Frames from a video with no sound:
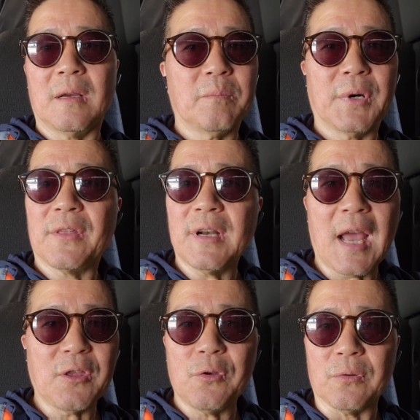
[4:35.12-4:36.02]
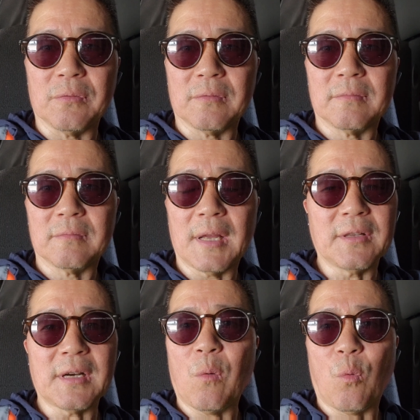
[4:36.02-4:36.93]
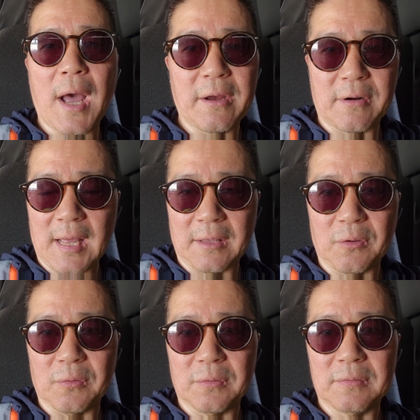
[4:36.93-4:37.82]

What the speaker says: But they're not you, and they're not wired like you.